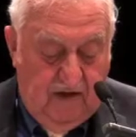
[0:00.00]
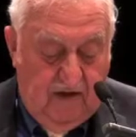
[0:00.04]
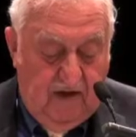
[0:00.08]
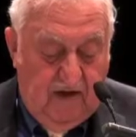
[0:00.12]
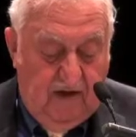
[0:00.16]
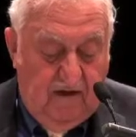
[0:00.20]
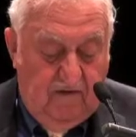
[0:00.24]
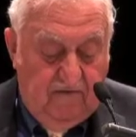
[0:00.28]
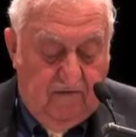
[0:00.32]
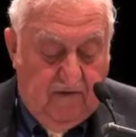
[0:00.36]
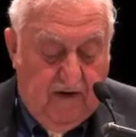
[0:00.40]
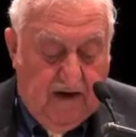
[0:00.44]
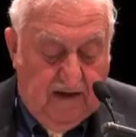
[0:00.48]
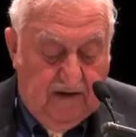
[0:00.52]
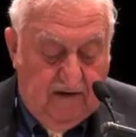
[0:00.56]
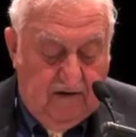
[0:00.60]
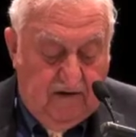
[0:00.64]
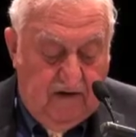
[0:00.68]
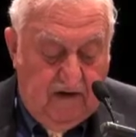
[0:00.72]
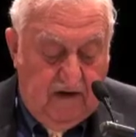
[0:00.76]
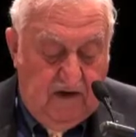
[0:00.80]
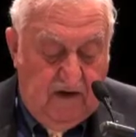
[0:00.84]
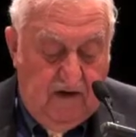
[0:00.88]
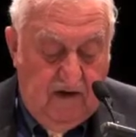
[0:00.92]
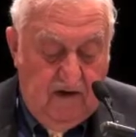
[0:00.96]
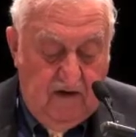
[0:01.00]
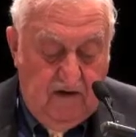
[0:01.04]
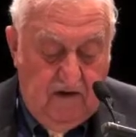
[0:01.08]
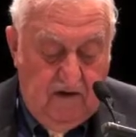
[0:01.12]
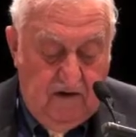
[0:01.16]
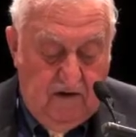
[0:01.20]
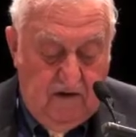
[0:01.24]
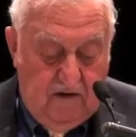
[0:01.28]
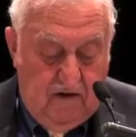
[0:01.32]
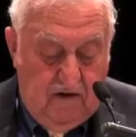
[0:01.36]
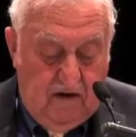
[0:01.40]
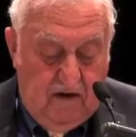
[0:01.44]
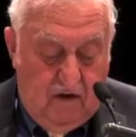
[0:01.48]
Finally,
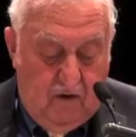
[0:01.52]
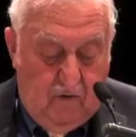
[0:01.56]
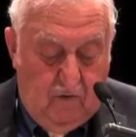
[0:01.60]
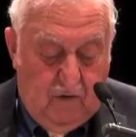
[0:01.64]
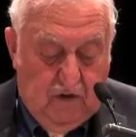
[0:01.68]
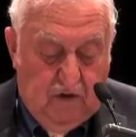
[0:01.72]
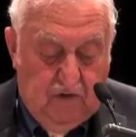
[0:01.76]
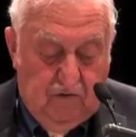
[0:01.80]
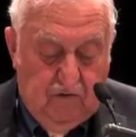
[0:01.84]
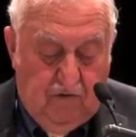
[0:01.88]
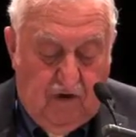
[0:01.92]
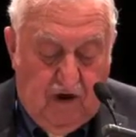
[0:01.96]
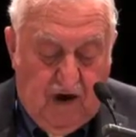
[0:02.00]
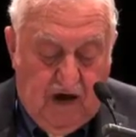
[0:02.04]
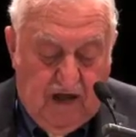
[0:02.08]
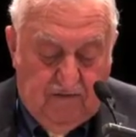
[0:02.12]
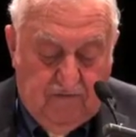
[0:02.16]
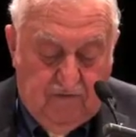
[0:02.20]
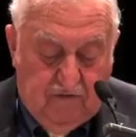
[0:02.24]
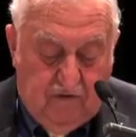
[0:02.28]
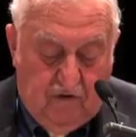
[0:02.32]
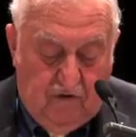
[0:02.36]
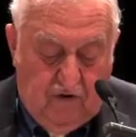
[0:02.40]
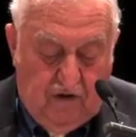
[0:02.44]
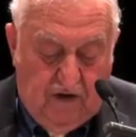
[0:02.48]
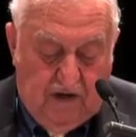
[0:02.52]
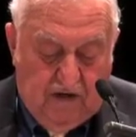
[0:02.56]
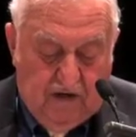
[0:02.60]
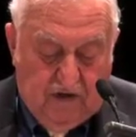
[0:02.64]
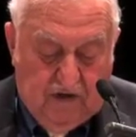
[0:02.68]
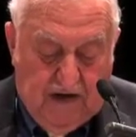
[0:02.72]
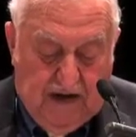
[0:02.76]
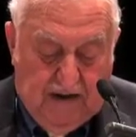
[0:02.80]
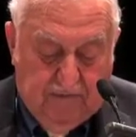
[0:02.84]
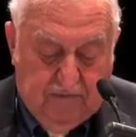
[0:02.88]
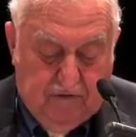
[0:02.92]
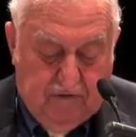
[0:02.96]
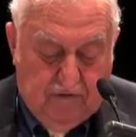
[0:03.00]
we do a lot of good in
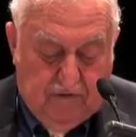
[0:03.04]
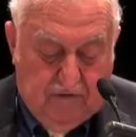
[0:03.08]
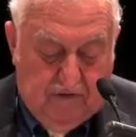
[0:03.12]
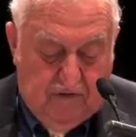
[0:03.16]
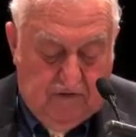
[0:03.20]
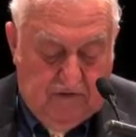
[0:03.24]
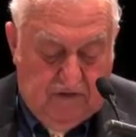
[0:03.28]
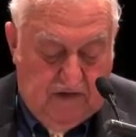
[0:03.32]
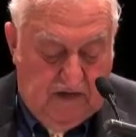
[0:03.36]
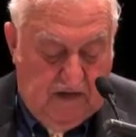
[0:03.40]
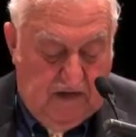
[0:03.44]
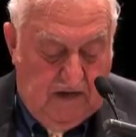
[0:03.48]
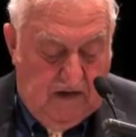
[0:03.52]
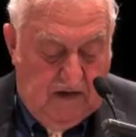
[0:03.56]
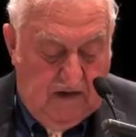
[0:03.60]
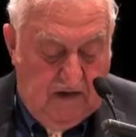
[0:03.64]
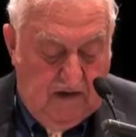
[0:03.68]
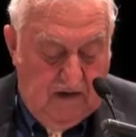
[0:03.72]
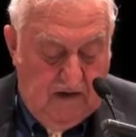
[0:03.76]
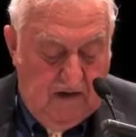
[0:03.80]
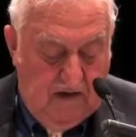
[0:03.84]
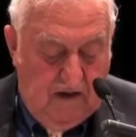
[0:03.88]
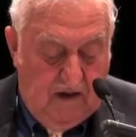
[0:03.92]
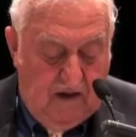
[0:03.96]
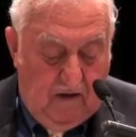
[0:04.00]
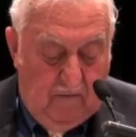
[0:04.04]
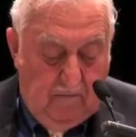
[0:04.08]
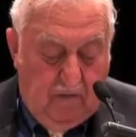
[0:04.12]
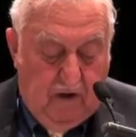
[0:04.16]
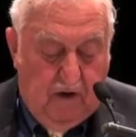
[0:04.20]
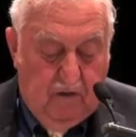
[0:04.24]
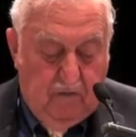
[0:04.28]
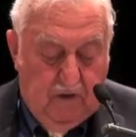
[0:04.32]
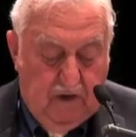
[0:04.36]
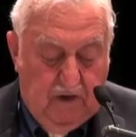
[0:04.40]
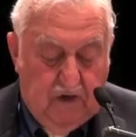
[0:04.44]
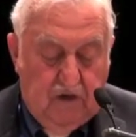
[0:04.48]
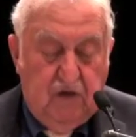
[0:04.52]
Chapter 13,
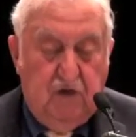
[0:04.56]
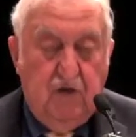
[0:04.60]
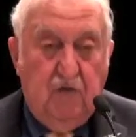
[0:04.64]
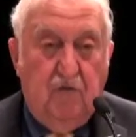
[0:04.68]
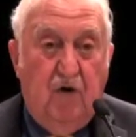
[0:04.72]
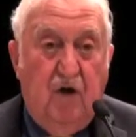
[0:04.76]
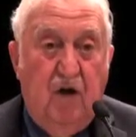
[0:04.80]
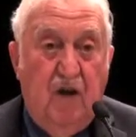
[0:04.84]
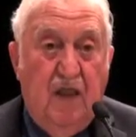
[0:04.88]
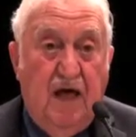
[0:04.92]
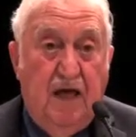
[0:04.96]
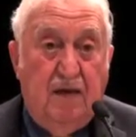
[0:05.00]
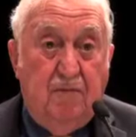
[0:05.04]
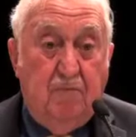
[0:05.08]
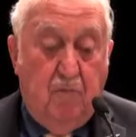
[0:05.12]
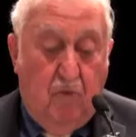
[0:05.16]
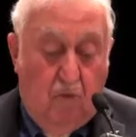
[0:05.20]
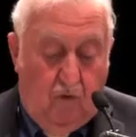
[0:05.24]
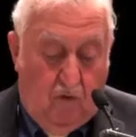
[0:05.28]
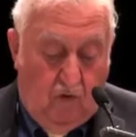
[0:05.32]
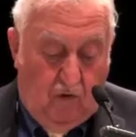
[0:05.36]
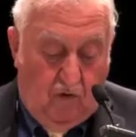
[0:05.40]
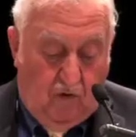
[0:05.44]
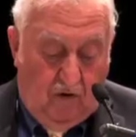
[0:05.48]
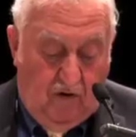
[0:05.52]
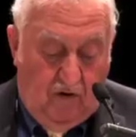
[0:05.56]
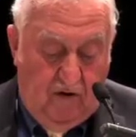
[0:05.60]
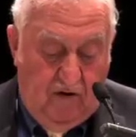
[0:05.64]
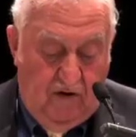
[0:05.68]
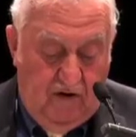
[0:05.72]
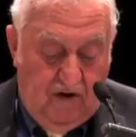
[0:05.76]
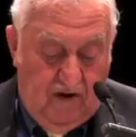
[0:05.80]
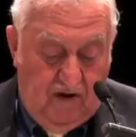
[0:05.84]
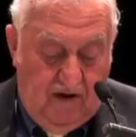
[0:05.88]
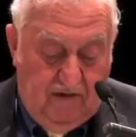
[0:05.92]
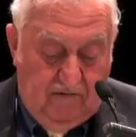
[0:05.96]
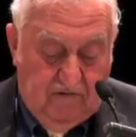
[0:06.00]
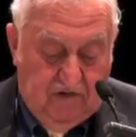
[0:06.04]
but we could do a lot more
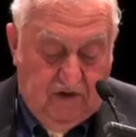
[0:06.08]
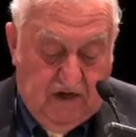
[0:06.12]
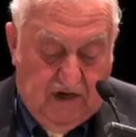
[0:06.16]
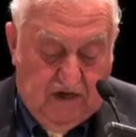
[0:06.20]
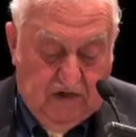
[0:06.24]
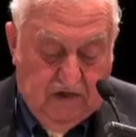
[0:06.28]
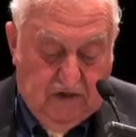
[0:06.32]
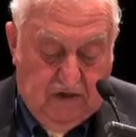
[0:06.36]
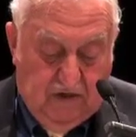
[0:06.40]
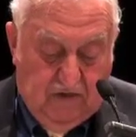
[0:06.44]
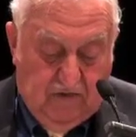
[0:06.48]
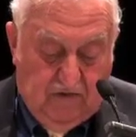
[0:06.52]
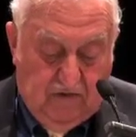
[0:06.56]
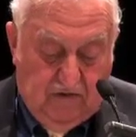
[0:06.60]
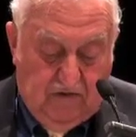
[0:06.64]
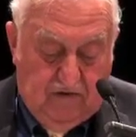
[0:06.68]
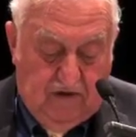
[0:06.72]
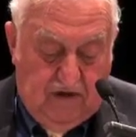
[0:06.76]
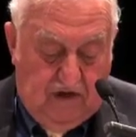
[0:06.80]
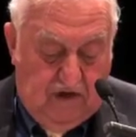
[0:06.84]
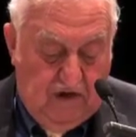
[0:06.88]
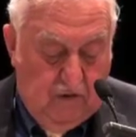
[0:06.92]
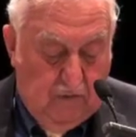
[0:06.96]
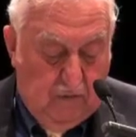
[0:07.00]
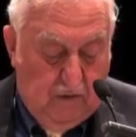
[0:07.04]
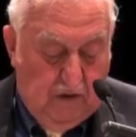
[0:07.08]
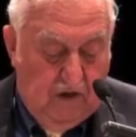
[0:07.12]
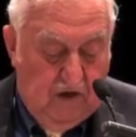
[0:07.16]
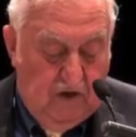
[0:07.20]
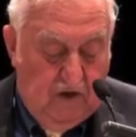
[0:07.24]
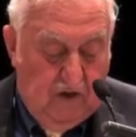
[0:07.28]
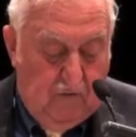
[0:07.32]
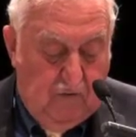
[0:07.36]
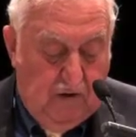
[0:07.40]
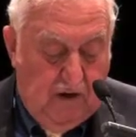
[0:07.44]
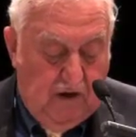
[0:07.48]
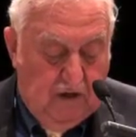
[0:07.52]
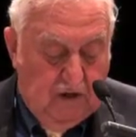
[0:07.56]
if Section
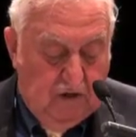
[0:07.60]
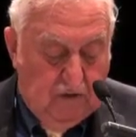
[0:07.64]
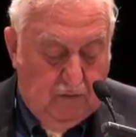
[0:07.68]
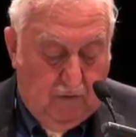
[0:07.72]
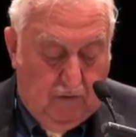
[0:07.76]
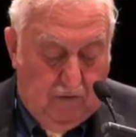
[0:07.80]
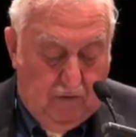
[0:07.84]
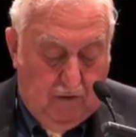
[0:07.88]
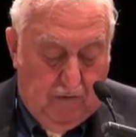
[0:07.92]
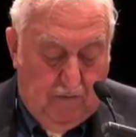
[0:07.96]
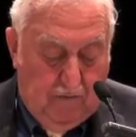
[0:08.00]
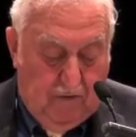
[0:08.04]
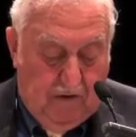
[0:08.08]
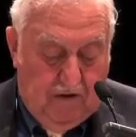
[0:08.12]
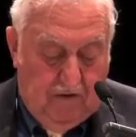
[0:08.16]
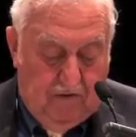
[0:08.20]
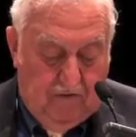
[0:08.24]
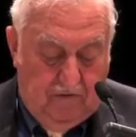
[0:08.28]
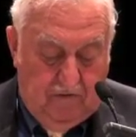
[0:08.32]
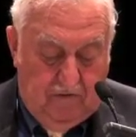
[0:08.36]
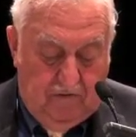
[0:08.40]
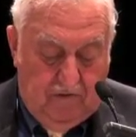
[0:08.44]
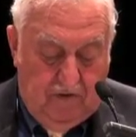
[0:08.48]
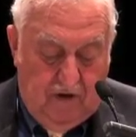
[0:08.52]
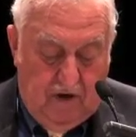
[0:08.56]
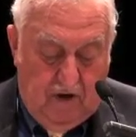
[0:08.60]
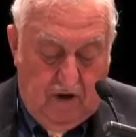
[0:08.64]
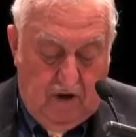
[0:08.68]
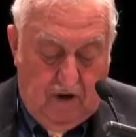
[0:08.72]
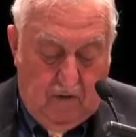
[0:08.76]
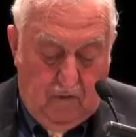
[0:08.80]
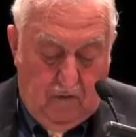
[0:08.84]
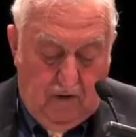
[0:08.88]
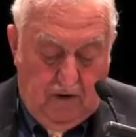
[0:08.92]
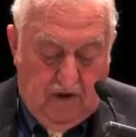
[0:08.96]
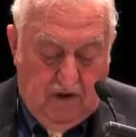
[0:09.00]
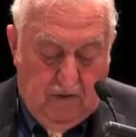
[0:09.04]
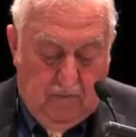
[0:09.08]
1322H were repealed.
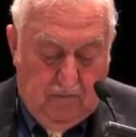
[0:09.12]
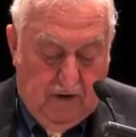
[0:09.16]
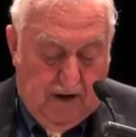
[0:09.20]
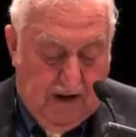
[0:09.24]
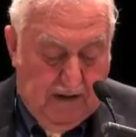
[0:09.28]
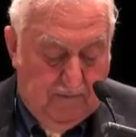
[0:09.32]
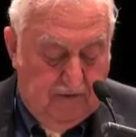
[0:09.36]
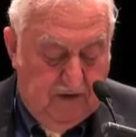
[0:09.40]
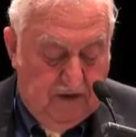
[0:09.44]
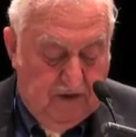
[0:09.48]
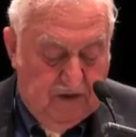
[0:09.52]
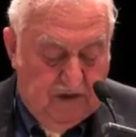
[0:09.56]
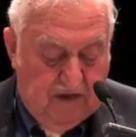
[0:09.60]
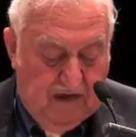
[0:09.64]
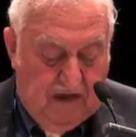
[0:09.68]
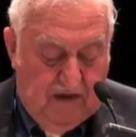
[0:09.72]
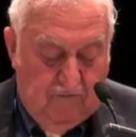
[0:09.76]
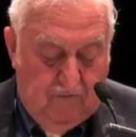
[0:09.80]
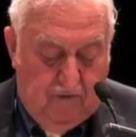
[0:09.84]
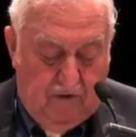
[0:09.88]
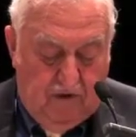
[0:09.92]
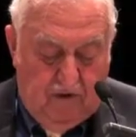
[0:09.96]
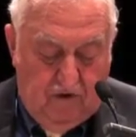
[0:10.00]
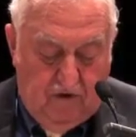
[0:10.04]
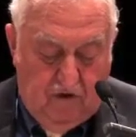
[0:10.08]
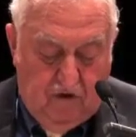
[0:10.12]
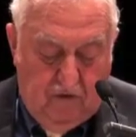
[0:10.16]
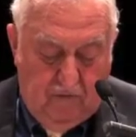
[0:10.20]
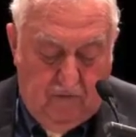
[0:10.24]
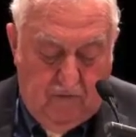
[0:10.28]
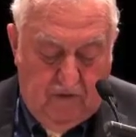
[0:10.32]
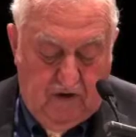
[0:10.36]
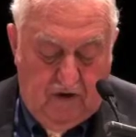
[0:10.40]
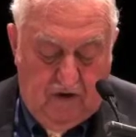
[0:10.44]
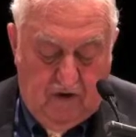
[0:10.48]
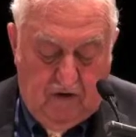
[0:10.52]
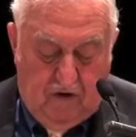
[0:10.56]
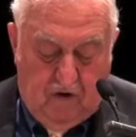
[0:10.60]
We could probably save 1 or 2
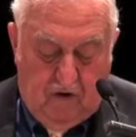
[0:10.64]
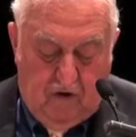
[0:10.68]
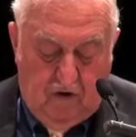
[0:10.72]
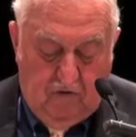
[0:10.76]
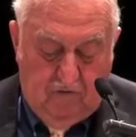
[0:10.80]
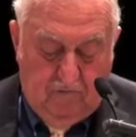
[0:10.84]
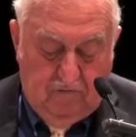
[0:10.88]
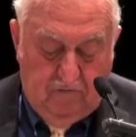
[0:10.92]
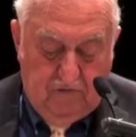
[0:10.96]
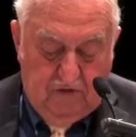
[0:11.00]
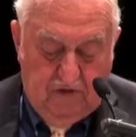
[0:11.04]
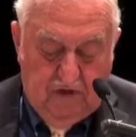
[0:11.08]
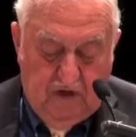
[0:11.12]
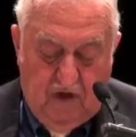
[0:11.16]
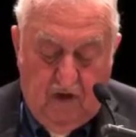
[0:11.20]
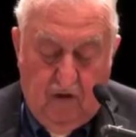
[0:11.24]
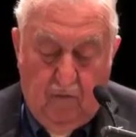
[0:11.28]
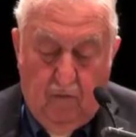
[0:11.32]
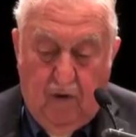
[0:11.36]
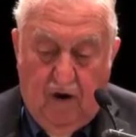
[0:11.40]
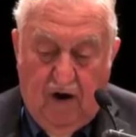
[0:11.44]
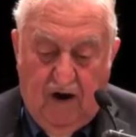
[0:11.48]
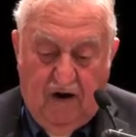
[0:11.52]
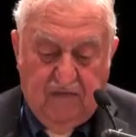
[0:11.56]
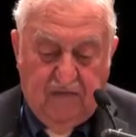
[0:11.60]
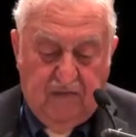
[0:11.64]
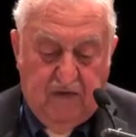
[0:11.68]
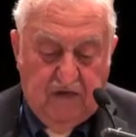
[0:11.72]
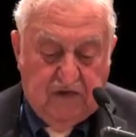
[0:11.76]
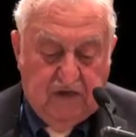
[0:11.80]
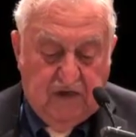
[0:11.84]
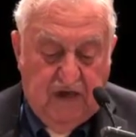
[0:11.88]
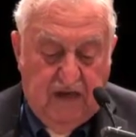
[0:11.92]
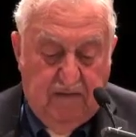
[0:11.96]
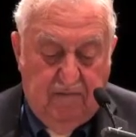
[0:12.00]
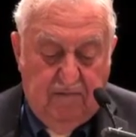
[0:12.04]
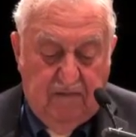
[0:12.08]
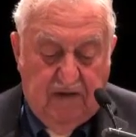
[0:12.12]
million homes while at the
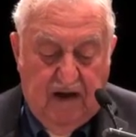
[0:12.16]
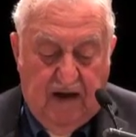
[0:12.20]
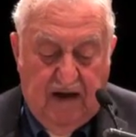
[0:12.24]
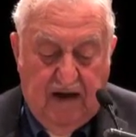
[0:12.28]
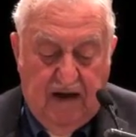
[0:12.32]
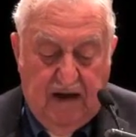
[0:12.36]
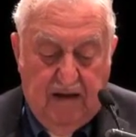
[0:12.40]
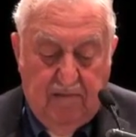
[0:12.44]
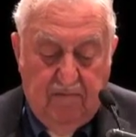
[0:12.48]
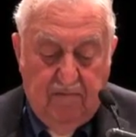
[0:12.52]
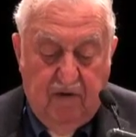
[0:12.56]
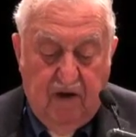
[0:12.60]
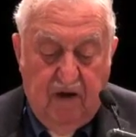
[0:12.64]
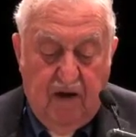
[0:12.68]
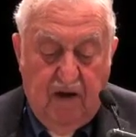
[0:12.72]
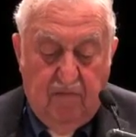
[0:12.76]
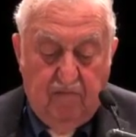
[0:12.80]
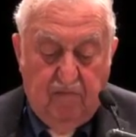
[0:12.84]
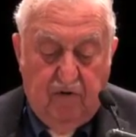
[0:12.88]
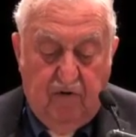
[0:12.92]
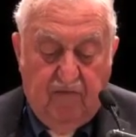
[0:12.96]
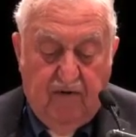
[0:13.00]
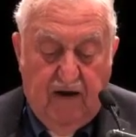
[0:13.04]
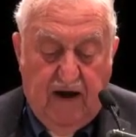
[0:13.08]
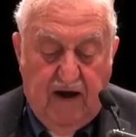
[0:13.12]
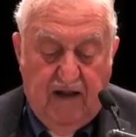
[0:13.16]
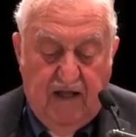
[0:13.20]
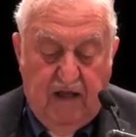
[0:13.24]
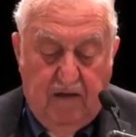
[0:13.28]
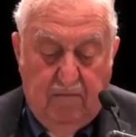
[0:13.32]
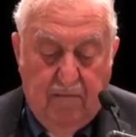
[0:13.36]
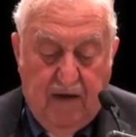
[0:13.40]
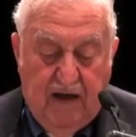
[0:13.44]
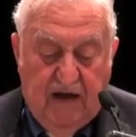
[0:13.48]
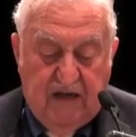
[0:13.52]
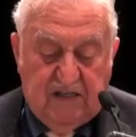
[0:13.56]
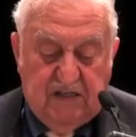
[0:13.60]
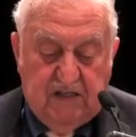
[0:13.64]
same time providing
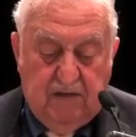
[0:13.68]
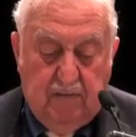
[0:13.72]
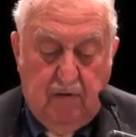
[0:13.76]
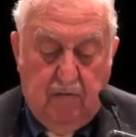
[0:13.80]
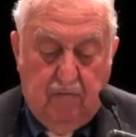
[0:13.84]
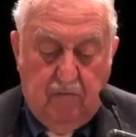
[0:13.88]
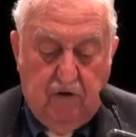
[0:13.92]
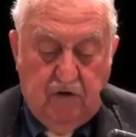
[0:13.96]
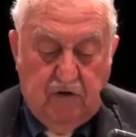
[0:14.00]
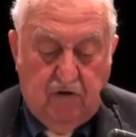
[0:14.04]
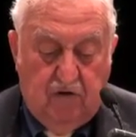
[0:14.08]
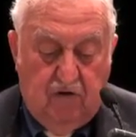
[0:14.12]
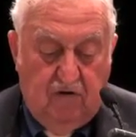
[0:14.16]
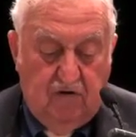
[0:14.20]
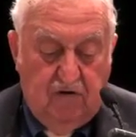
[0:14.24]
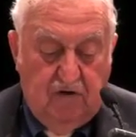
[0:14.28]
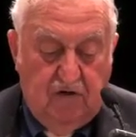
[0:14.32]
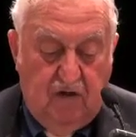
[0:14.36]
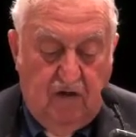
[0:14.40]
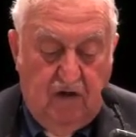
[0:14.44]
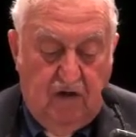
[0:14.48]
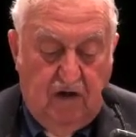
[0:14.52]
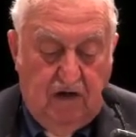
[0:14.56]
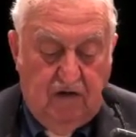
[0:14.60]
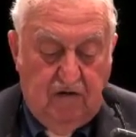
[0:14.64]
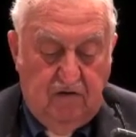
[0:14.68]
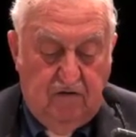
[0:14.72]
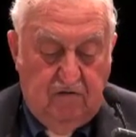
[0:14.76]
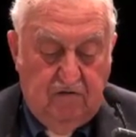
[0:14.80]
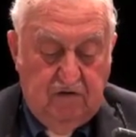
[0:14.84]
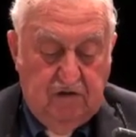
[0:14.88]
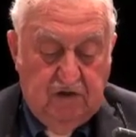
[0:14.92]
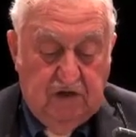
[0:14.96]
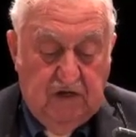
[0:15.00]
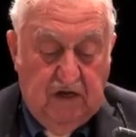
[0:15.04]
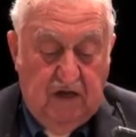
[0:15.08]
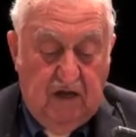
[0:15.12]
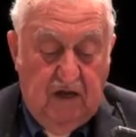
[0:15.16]
maximum return to the lenders.